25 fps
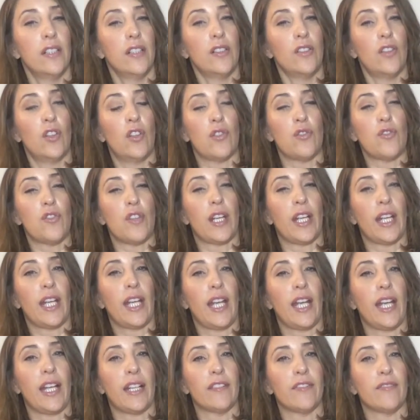not
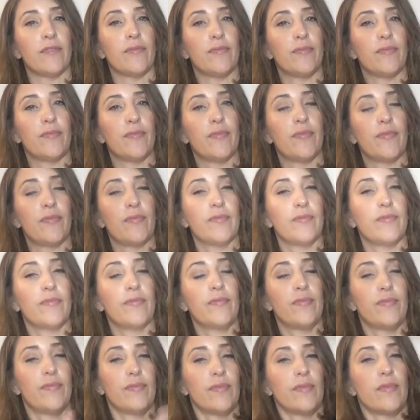drinking,
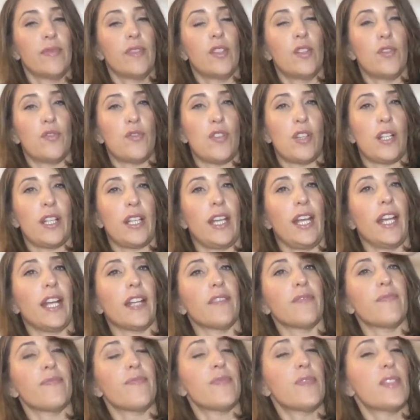not
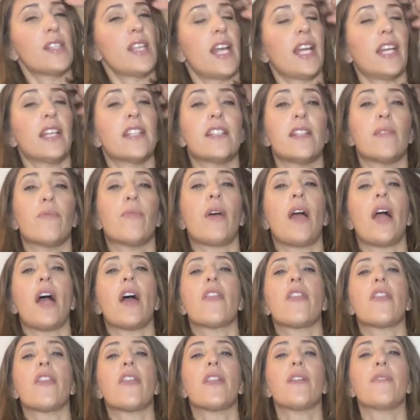drinking. Take a deep
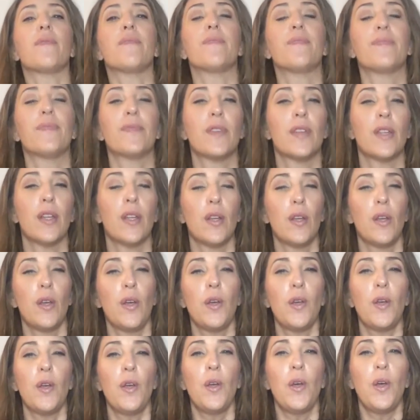breath.
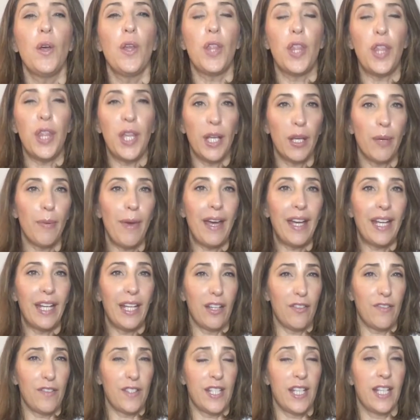The thing about
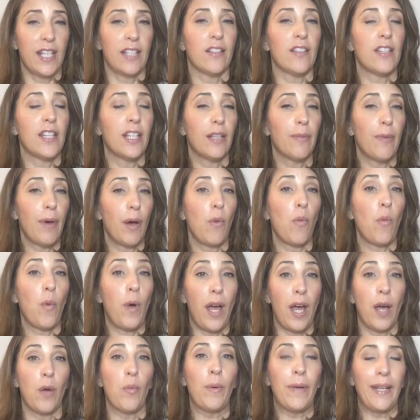EFT and the thing about
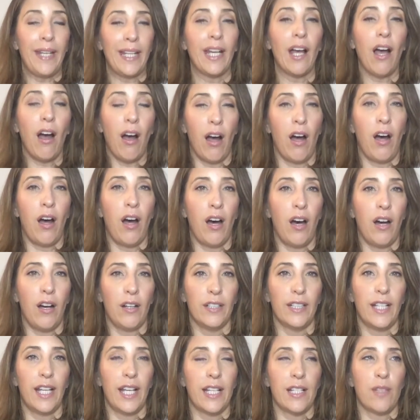where we
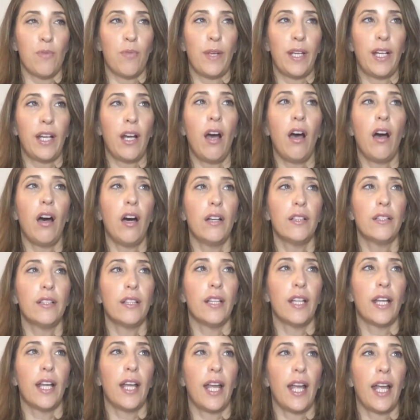are is we can't
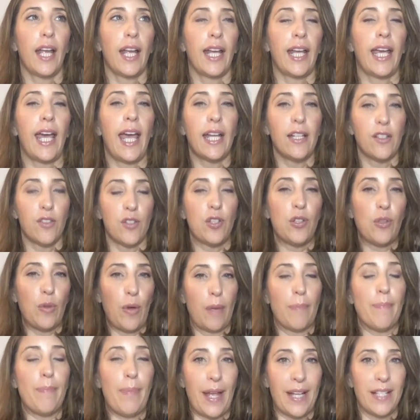get to
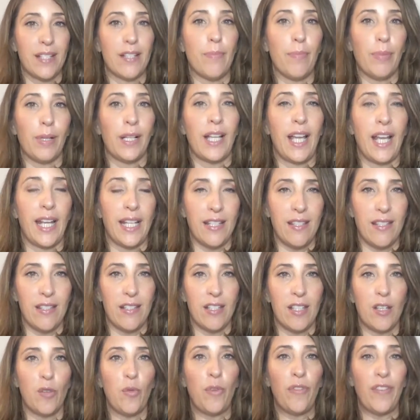a better place
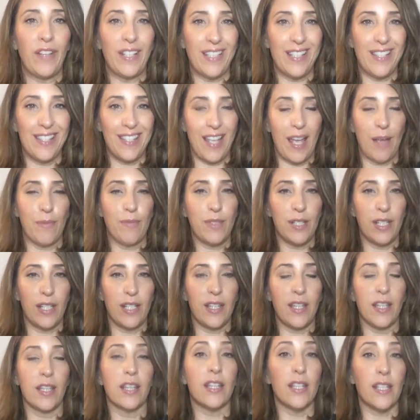until we've
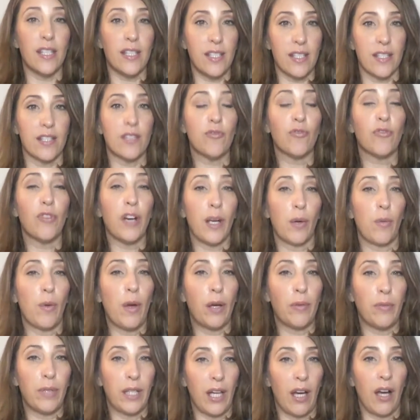accepted that this is right
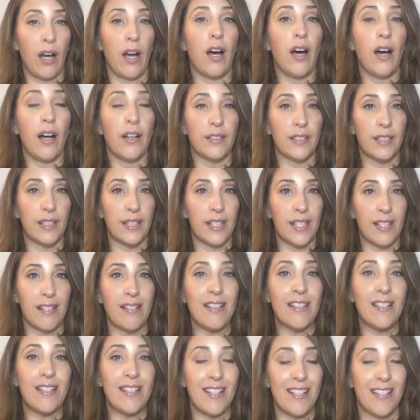where we are, that
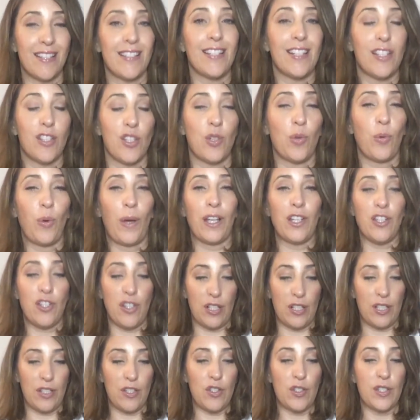this is the
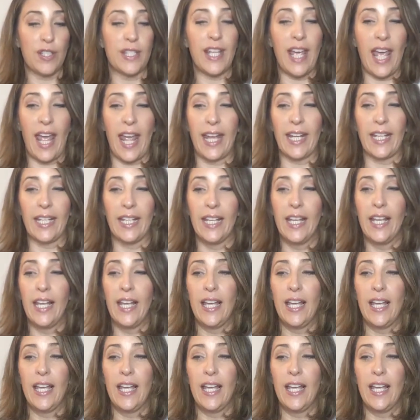situation today.